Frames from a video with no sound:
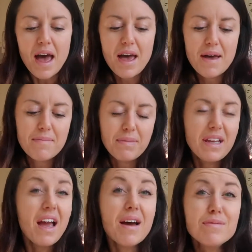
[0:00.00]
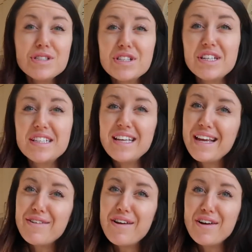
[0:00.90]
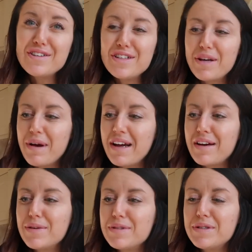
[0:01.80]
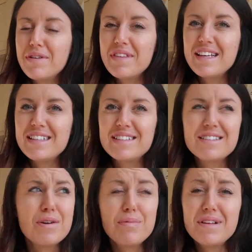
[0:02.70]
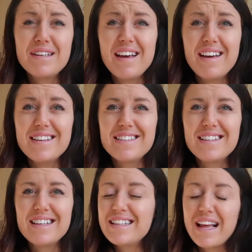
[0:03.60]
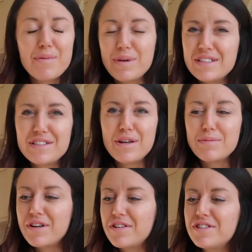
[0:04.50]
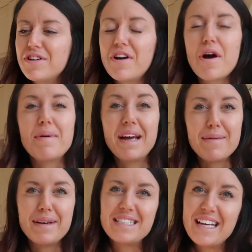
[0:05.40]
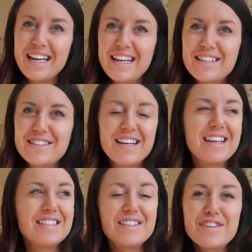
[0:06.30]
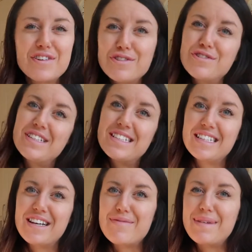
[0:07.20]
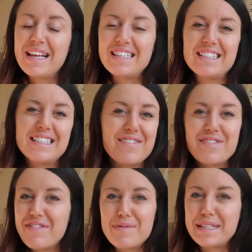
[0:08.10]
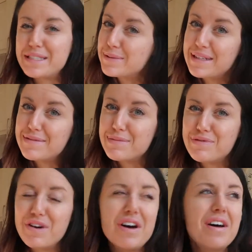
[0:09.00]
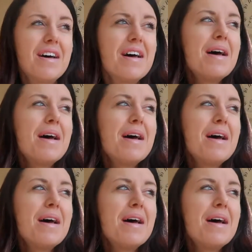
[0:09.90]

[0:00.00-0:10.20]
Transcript: um, yeah, I'm just going to take you along, show you what I get up to on these couple of days, this like whistle stop tour of Stockholm. I am excited because it is another country to tick on my list as I've never been to Sweden before.